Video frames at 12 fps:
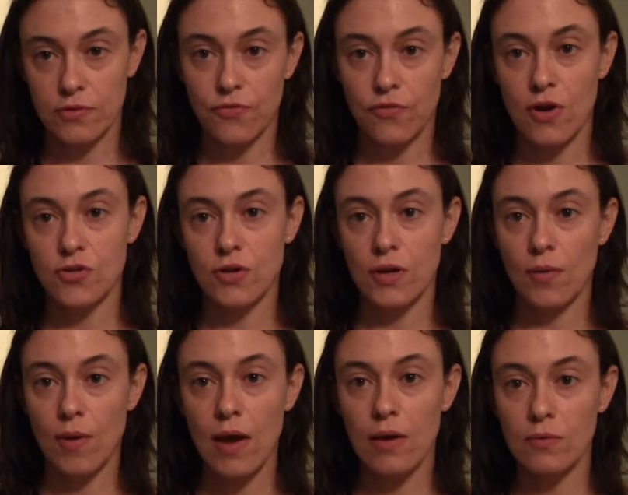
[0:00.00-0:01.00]
of freshly
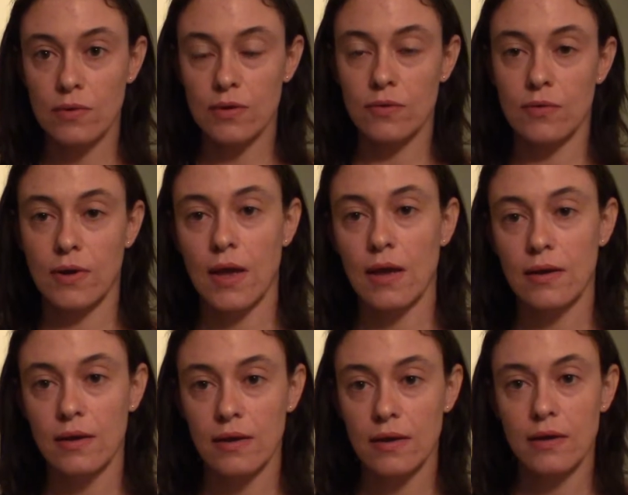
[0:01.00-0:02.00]
ground
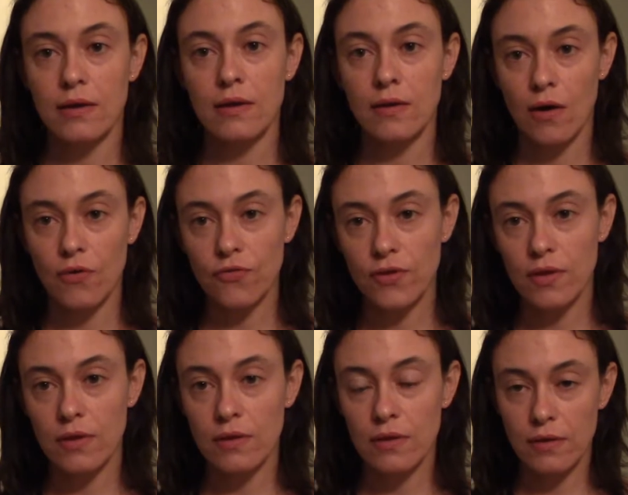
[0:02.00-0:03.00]
organic coffee,